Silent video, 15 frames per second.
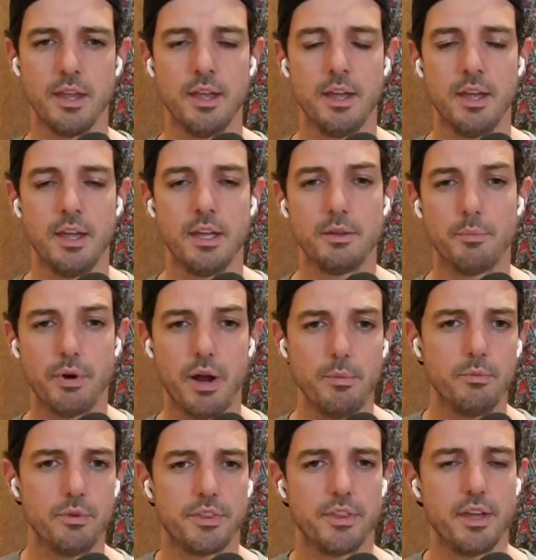The problem
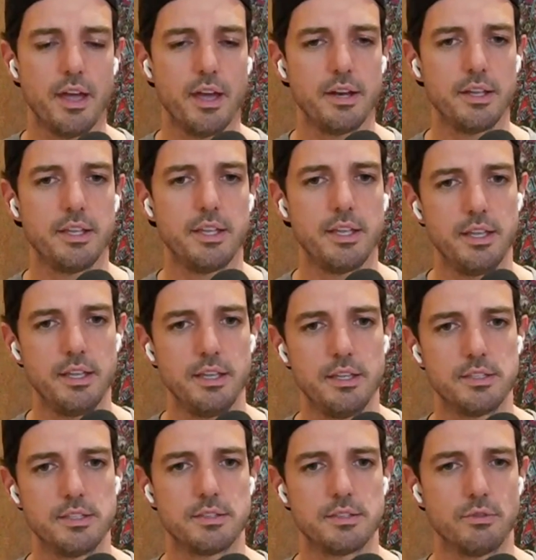with that
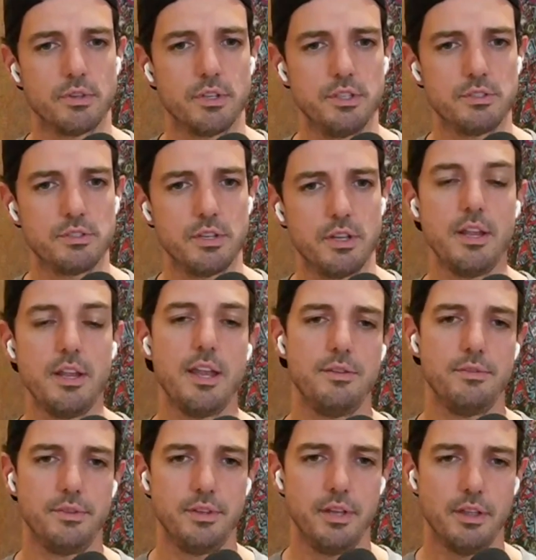is
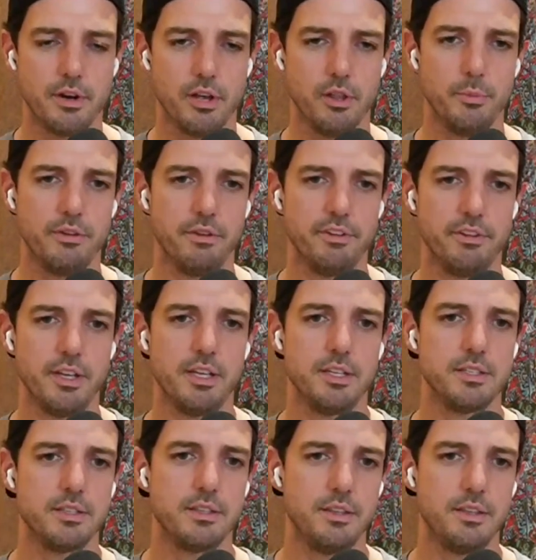and the other element of it is
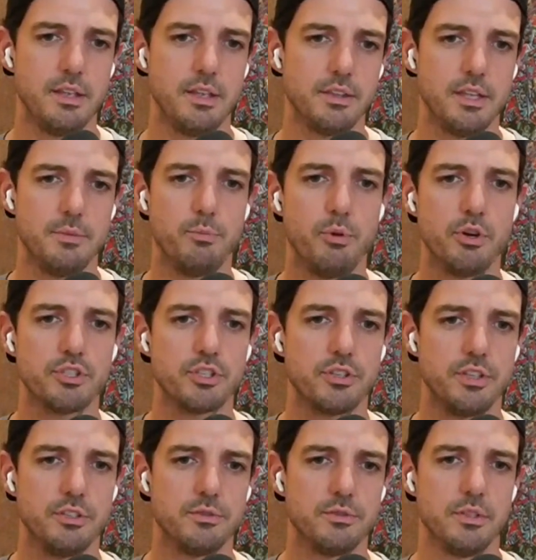they push
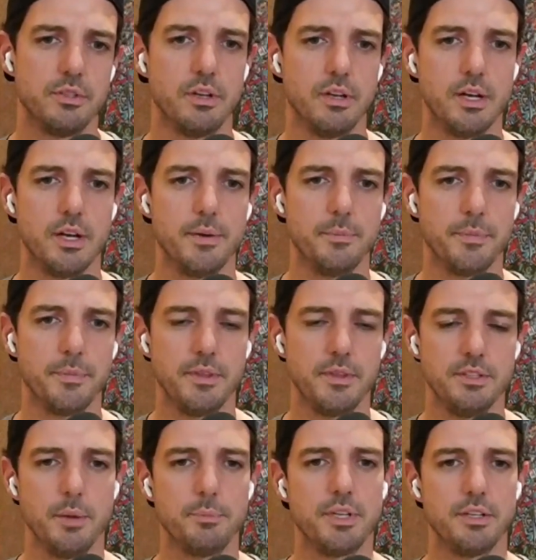these these
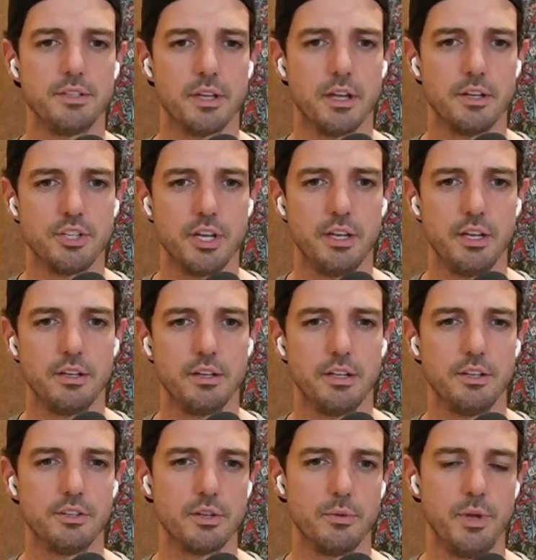updates on chain. And
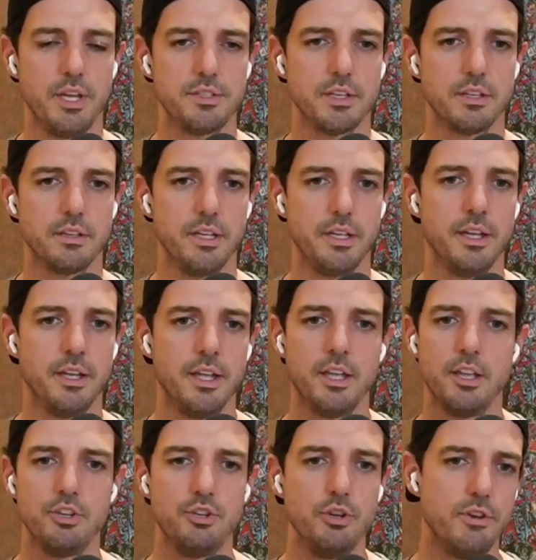so basically,
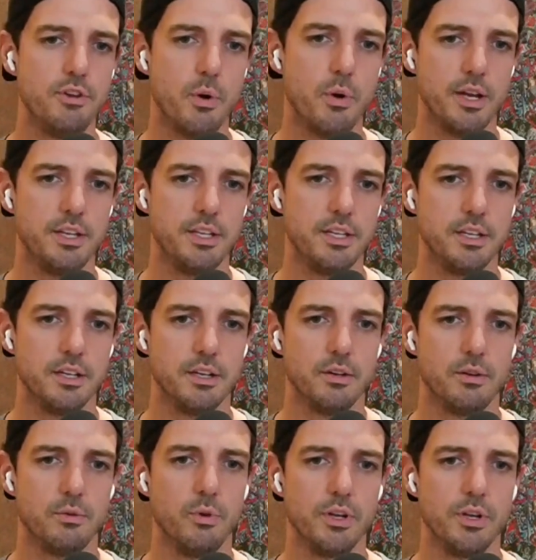you have no idea
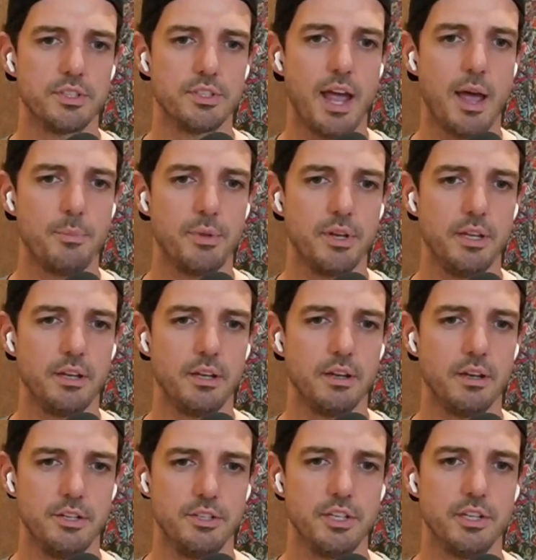what's happening
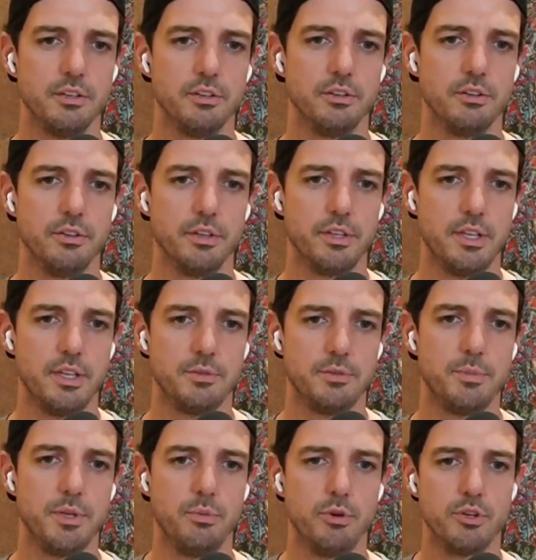until it's
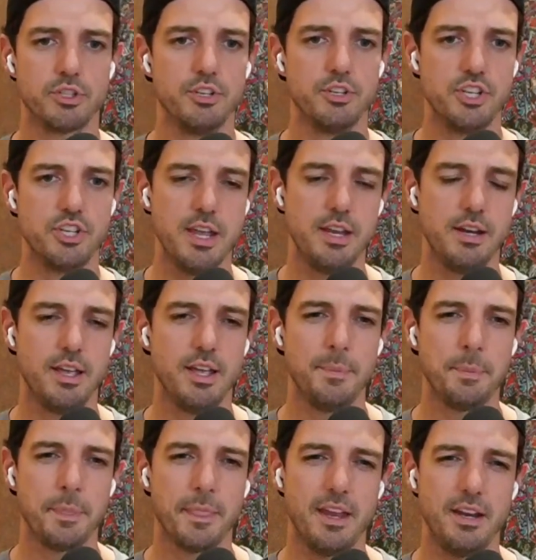been pushed on chain,
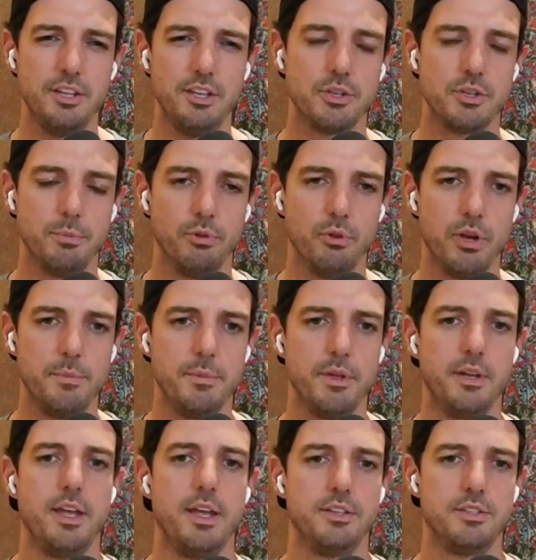and each deployment
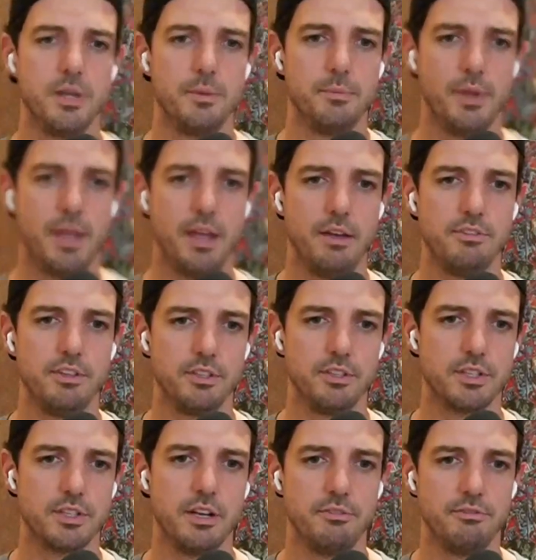ends up having this
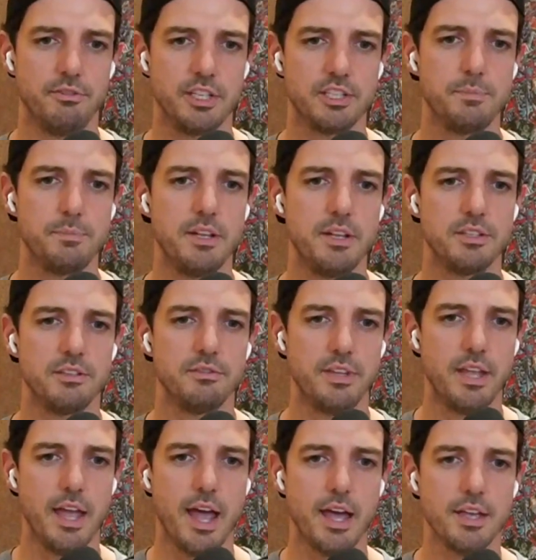kind of expensive
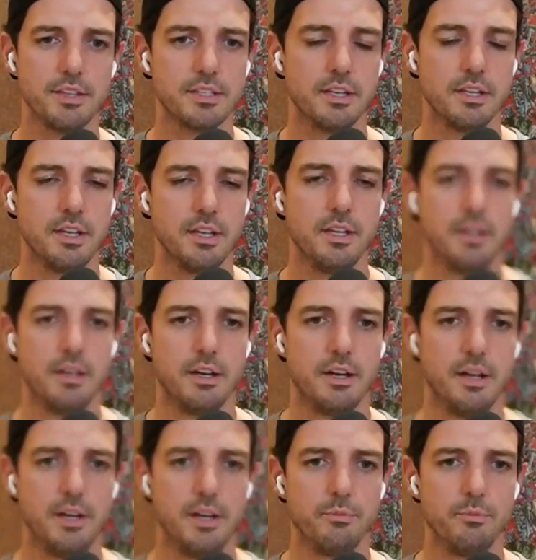gas
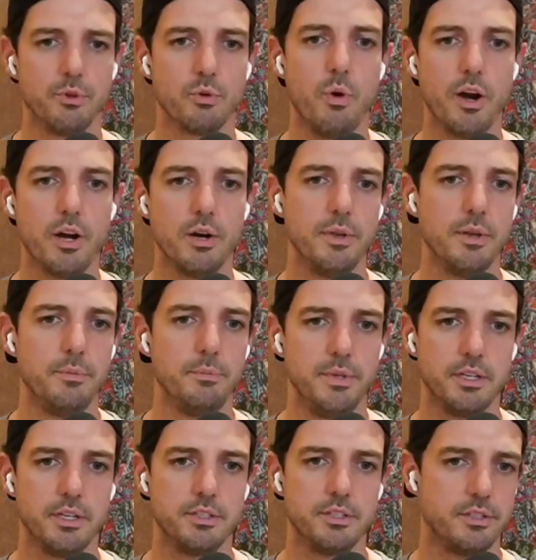requirement
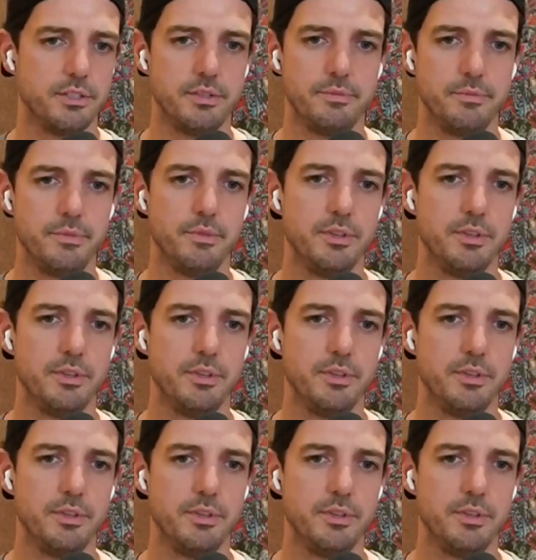because these